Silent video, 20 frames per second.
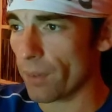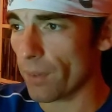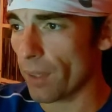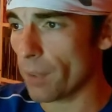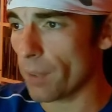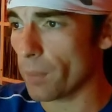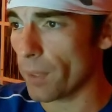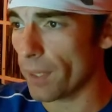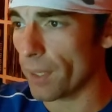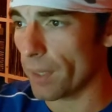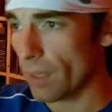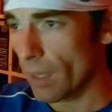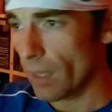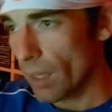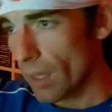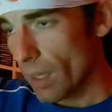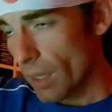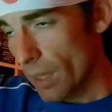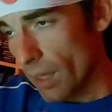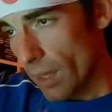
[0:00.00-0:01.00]
Anyway,
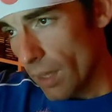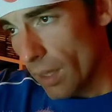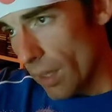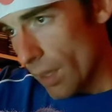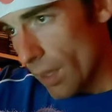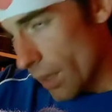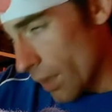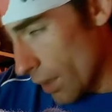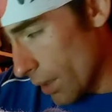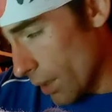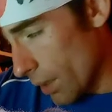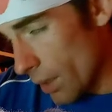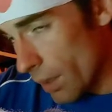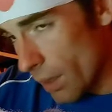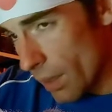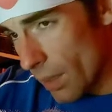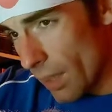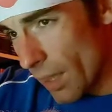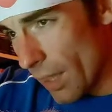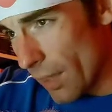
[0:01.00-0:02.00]

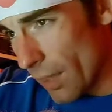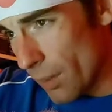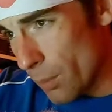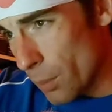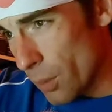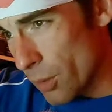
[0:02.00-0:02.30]
I was